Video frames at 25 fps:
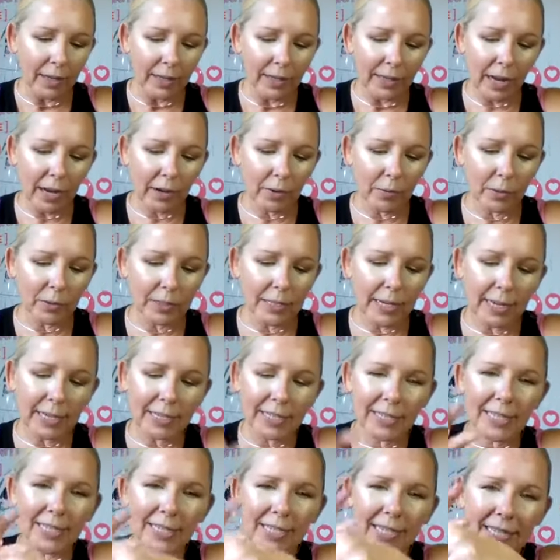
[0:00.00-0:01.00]
Now we'll take
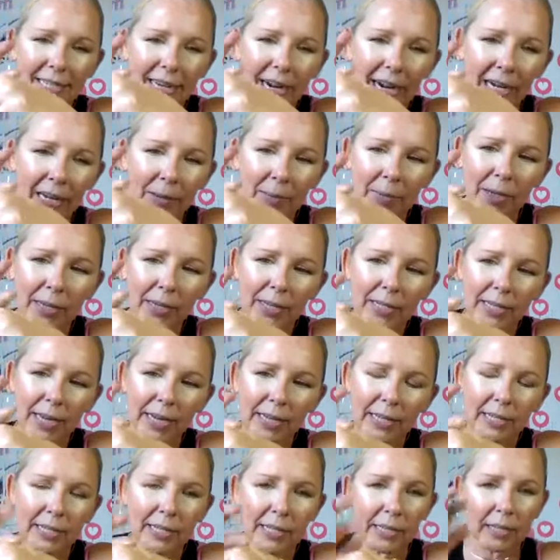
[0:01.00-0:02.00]
just a tiny bit because I
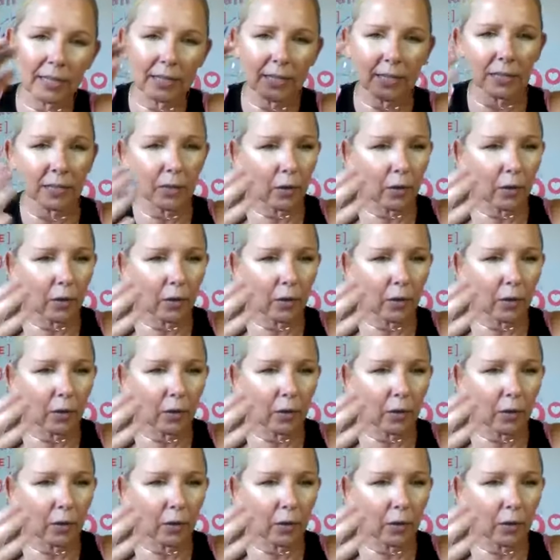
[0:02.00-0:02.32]
can see this is